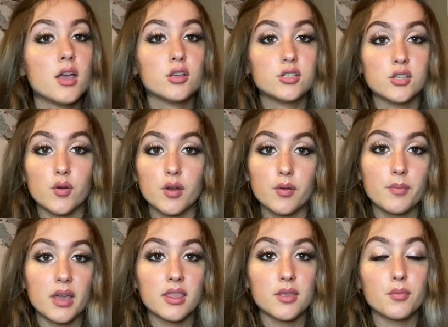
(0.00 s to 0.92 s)
so it would
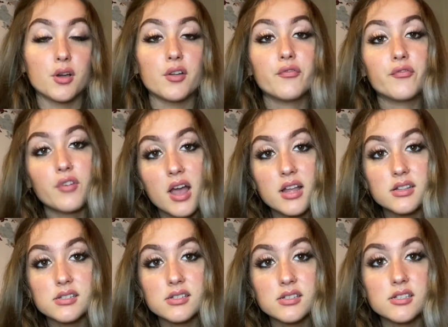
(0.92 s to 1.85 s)
make them good
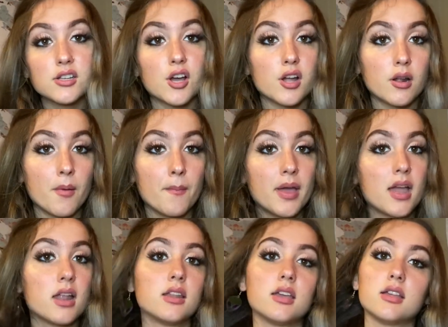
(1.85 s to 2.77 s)
friends, good
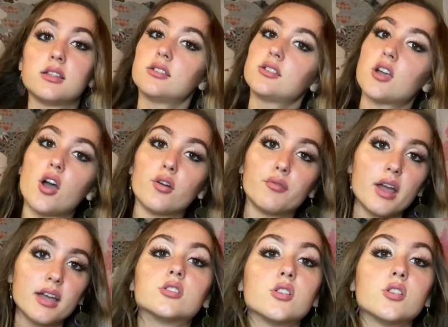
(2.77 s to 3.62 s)
companions, alright?